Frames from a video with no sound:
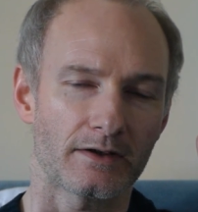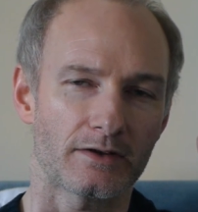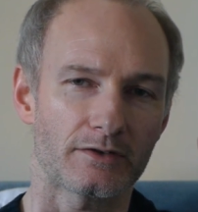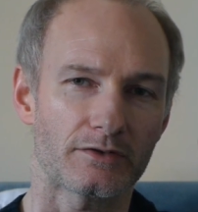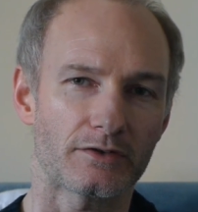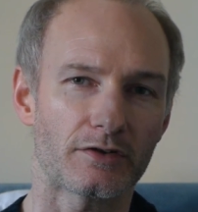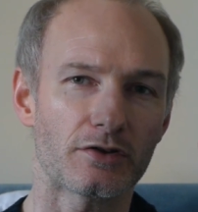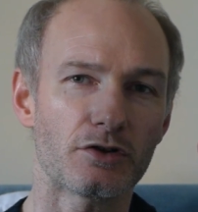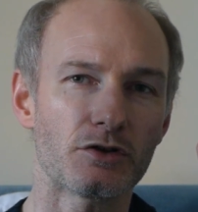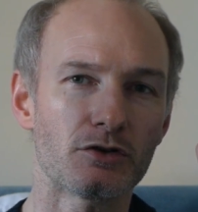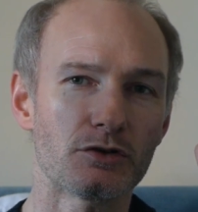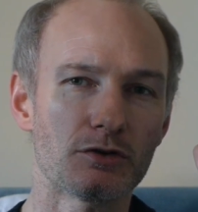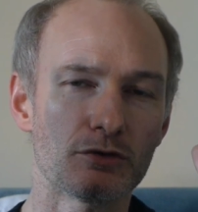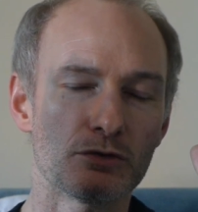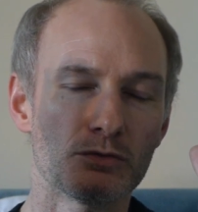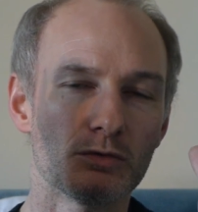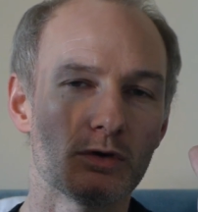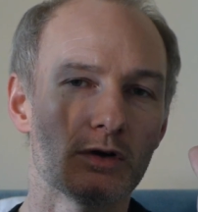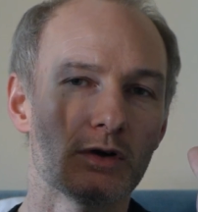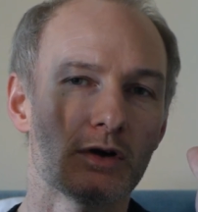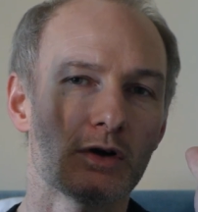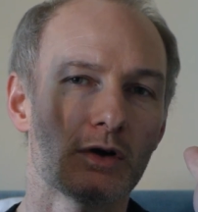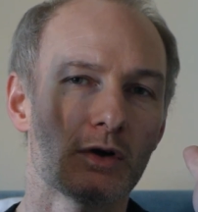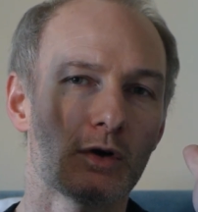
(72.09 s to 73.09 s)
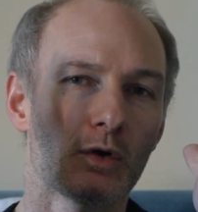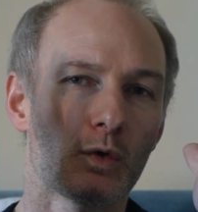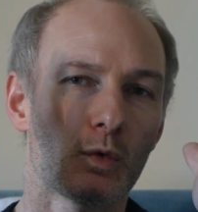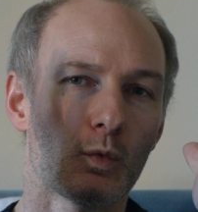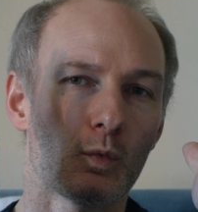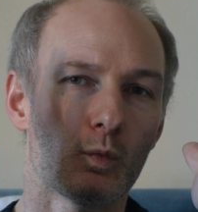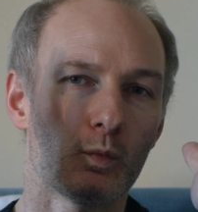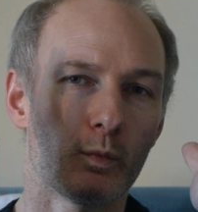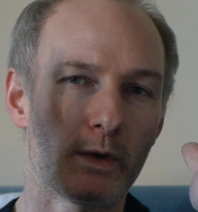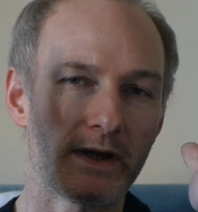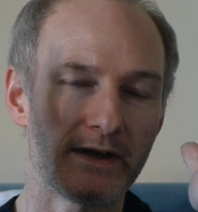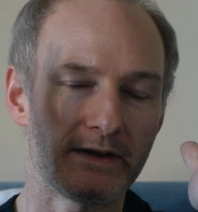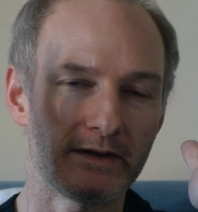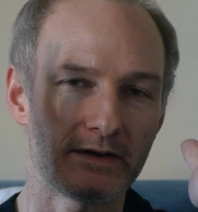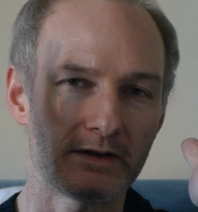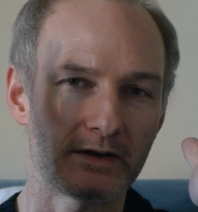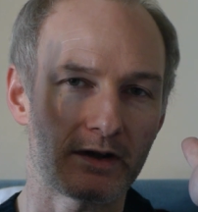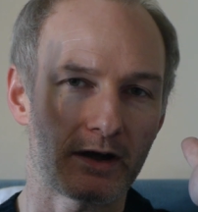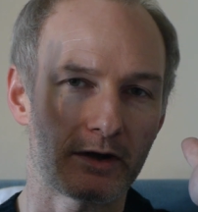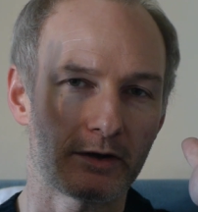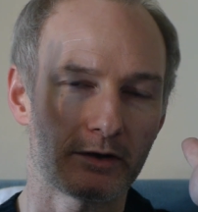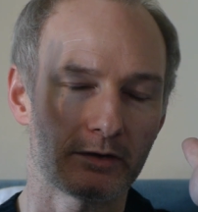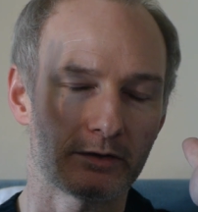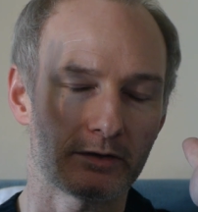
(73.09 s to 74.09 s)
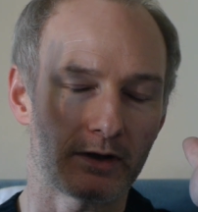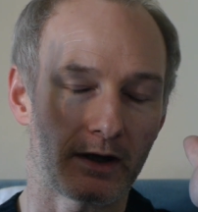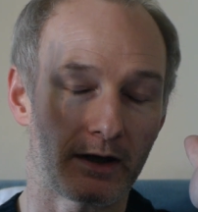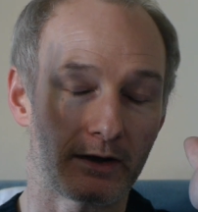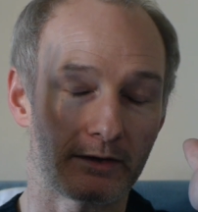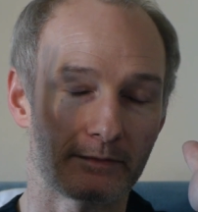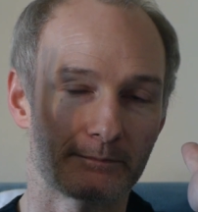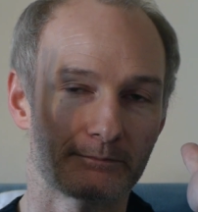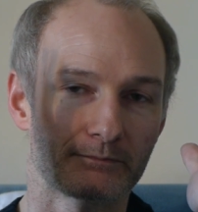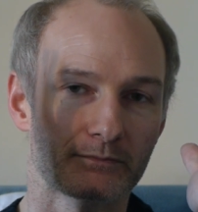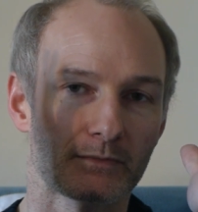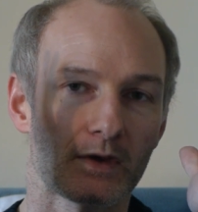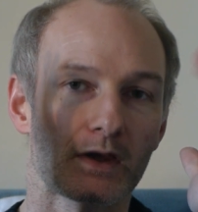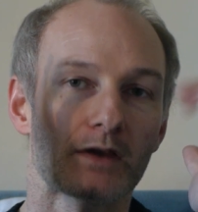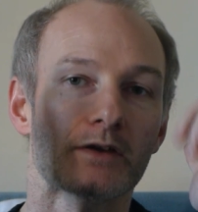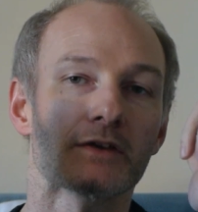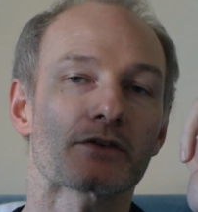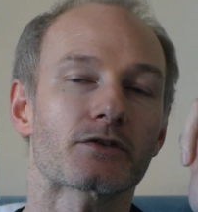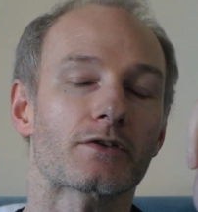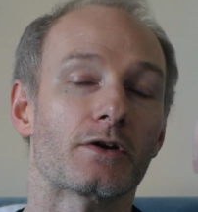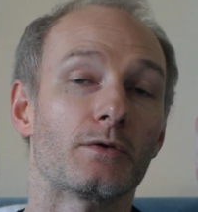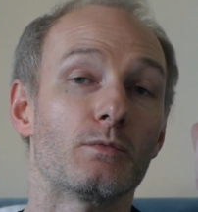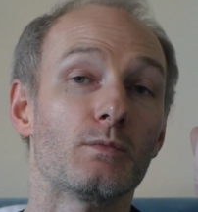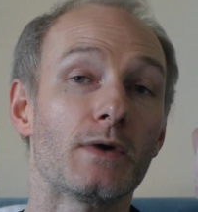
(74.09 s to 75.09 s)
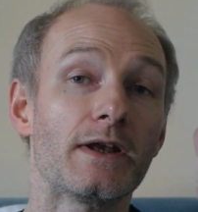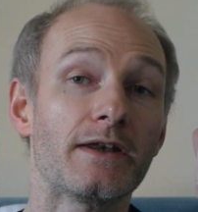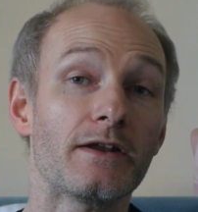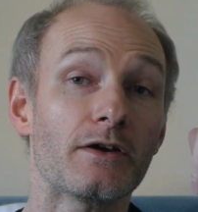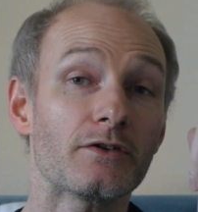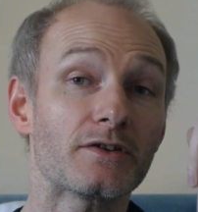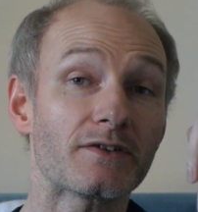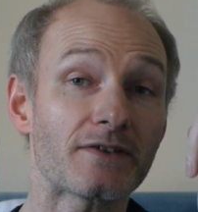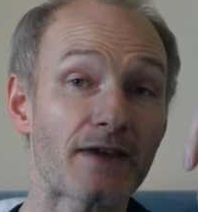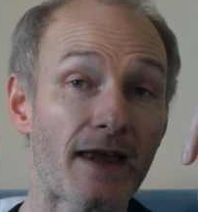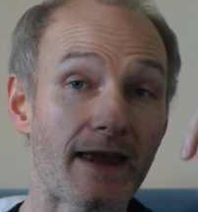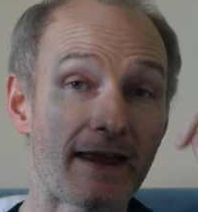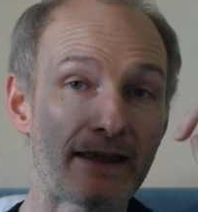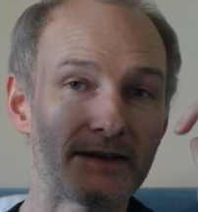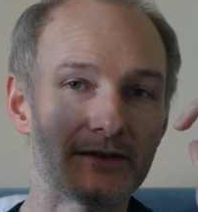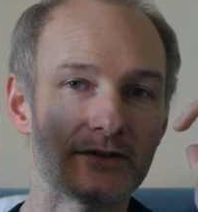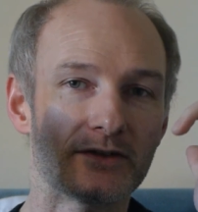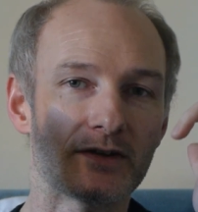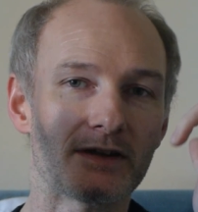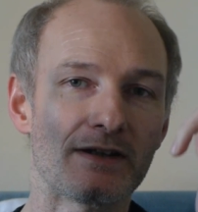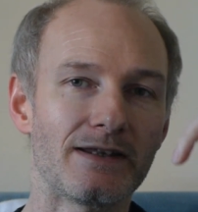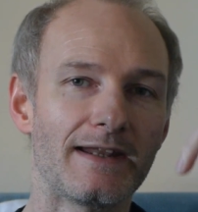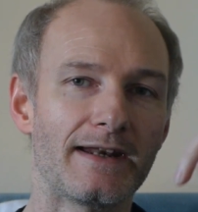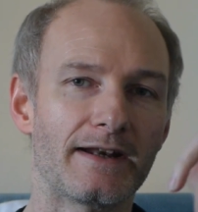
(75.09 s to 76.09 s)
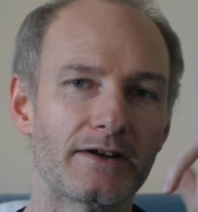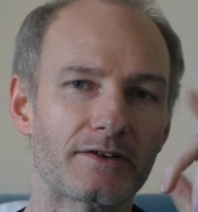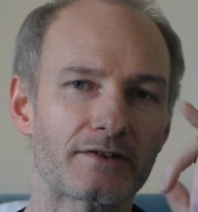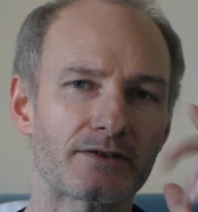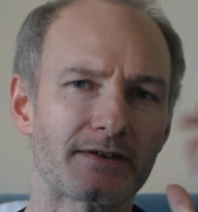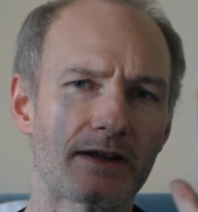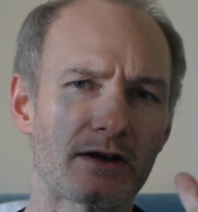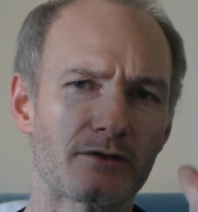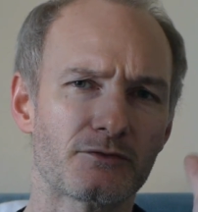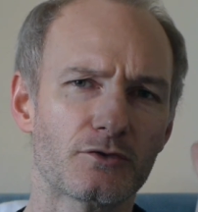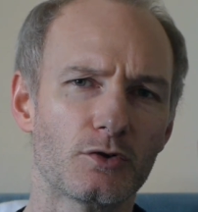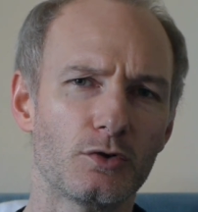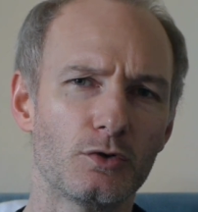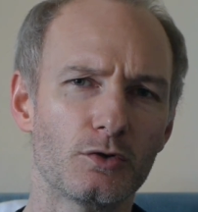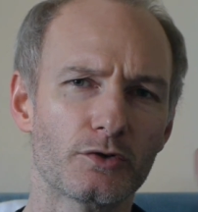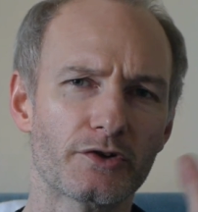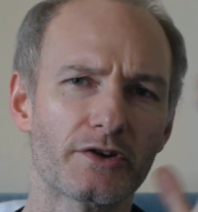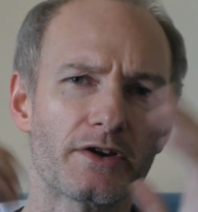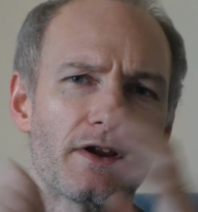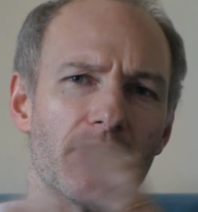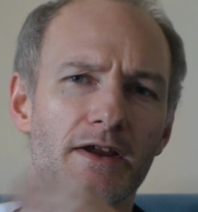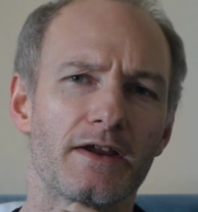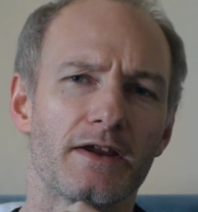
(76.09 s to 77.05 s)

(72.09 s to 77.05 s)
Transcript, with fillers: to Windows 10 to Linux? Now, of course,